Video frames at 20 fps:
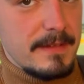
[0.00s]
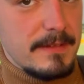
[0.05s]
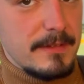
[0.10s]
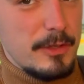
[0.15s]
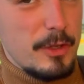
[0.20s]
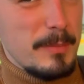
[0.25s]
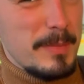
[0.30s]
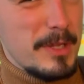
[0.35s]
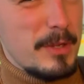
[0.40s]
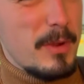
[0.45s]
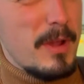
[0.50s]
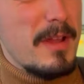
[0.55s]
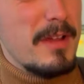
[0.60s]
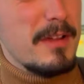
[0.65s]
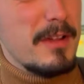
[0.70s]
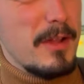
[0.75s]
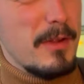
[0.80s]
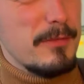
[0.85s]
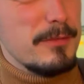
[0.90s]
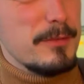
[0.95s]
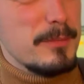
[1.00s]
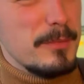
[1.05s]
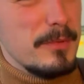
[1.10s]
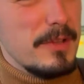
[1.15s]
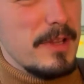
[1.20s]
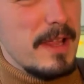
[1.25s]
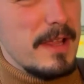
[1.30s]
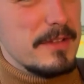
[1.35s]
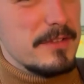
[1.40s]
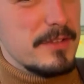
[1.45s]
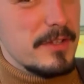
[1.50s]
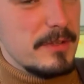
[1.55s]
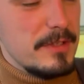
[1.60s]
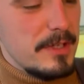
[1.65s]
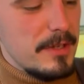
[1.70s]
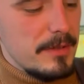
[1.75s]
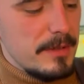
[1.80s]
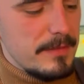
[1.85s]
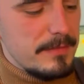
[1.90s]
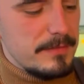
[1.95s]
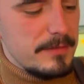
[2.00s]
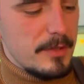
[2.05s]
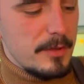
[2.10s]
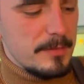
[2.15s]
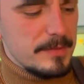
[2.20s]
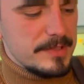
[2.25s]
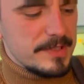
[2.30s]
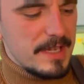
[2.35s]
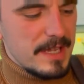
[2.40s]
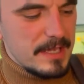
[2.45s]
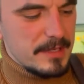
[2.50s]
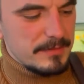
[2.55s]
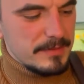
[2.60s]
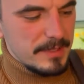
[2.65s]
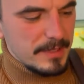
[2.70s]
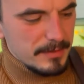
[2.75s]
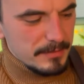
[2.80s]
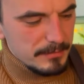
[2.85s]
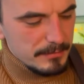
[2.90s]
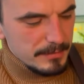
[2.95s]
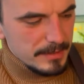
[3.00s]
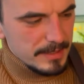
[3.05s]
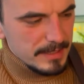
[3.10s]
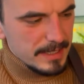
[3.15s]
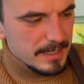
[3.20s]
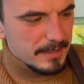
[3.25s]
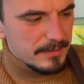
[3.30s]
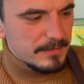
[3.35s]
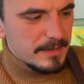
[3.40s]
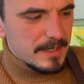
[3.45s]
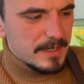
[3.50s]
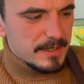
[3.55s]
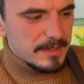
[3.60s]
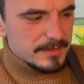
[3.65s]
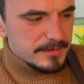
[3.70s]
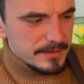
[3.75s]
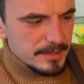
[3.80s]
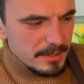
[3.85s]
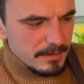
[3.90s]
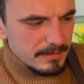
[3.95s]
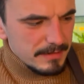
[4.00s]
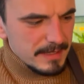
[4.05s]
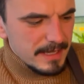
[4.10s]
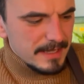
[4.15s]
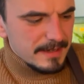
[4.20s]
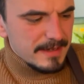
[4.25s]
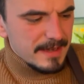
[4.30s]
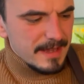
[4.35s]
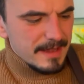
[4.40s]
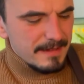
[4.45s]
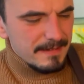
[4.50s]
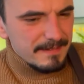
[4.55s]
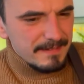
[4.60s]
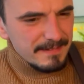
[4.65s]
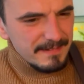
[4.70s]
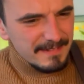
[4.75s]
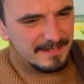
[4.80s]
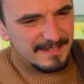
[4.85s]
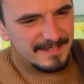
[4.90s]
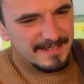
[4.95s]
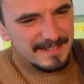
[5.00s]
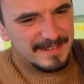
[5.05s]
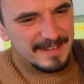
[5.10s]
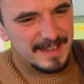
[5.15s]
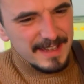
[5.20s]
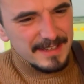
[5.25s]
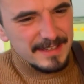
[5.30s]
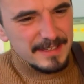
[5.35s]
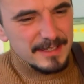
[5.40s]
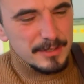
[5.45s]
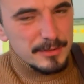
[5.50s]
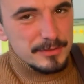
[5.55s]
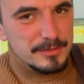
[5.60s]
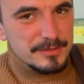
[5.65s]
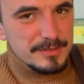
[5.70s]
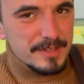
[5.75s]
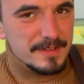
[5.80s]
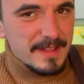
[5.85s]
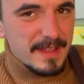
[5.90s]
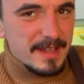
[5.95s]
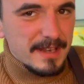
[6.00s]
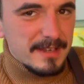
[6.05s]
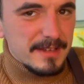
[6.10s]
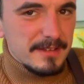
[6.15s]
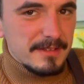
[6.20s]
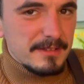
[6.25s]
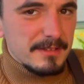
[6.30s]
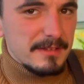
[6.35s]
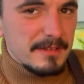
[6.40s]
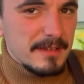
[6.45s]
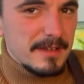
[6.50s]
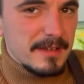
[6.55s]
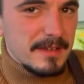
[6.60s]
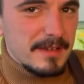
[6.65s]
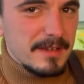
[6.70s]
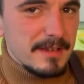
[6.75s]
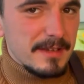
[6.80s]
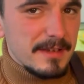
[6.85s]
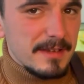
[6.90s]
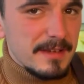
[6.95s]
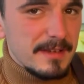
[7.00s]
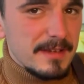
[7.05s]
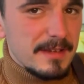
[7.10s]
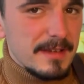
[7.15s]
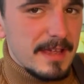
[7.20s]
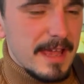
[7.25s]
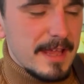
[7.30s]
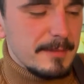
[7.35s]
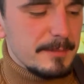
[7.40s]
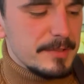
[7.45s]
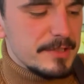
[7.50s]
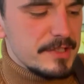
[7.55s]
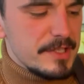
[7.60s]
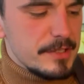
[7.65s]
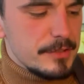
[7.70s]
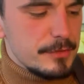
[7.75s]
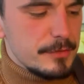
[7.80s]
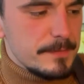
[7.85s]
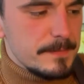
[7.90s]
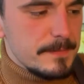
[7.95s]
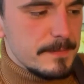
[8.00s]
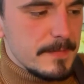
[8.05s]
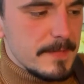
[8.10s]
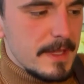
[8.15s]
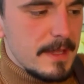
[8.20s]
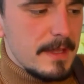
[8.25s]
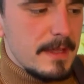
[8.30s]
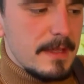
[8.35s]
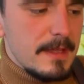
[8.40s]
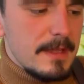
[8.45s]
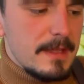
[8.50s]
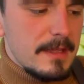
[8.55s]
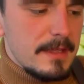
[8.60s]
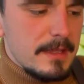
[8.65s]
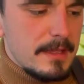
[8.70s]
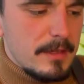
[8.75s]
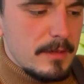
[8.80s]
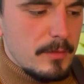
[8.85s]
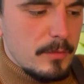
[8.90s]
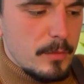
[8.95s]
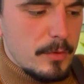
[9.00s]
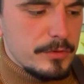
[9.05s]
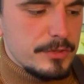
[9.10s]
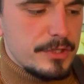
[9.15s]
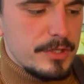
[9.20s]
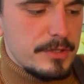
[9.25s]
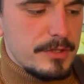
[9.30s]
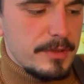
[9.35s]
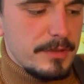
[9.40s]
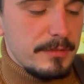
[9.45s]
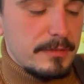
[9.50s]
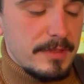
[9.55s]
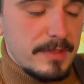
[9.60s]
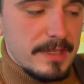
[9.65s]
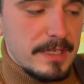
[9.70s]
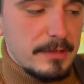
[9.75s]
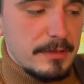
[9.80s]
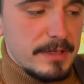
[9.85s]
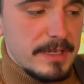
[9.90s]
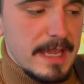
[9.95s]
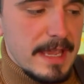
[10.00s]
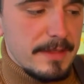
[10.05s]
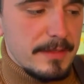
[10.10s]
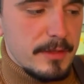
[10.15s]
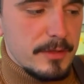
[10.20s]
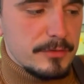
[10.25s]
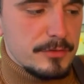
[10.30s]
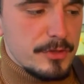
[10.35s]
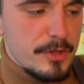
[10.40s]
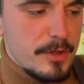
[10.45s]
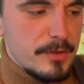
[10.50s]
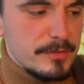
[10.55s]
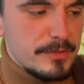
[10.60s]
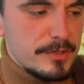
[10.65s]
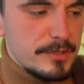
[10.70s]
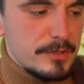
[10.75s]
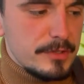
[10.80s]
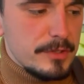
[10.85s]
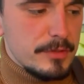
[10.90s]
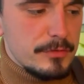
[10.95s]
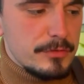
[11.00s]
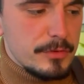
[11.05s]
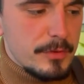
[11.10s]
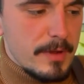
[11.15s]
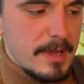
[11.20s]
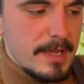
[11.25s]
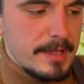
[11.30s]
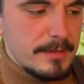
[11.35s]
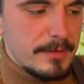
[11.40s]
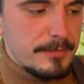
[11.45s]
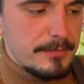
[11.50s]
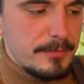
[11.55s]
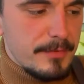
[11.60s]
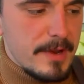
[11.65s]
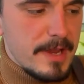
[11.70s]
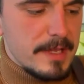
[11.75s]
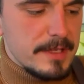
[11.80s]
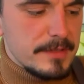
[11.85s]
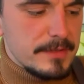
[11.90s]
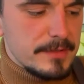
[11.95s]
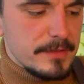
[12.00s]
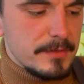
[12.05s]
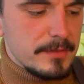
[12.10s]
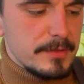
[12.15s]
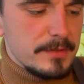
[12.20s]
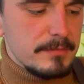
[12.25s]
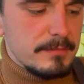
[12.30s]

Could be quite uncomfortable that, so if don't be scared of really kind of slowing that down, get used to that little hand position. Once you think you can get those notes, you try the phrase. So,